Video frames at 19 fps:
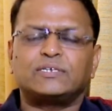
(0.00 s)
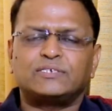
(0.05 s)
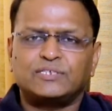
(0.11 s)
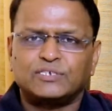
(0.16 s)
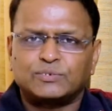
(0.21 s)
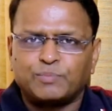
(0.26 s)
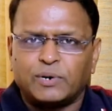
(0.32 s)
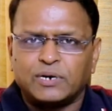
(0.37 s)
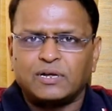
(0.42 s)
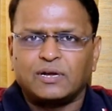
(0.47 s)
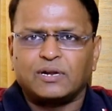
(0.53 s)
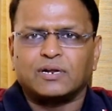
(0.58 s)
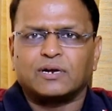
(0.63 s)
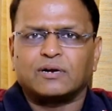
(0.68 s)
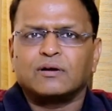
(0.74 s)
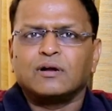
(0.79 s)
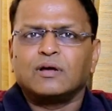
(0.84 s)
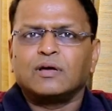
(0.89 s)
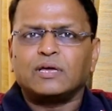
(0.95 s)
this
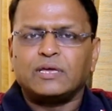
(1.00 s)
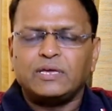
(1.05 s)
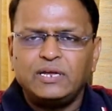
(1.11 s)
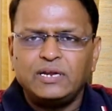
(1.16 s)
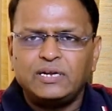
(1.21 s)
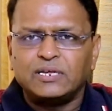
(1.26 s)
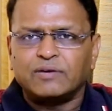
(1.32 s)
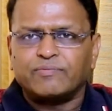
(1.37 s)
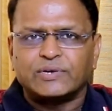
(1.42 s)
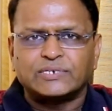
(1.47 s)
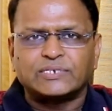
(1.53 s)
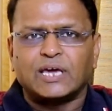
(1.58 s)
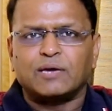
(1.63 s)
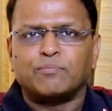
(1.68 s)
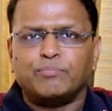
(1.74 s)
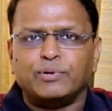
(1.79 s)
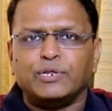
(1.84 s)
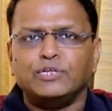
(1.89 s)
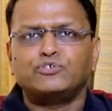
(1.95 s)
particular ETF
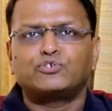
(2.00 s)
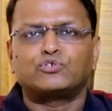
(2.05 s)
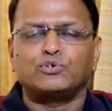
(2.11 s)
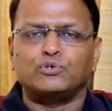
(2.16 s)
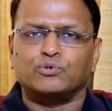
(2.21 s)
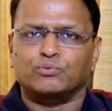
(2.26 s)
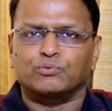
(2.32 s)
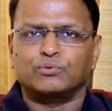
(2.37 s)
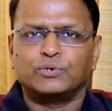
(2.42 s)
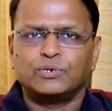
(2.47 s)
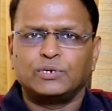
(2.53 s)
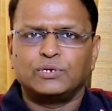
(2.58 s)
SIP brings to you.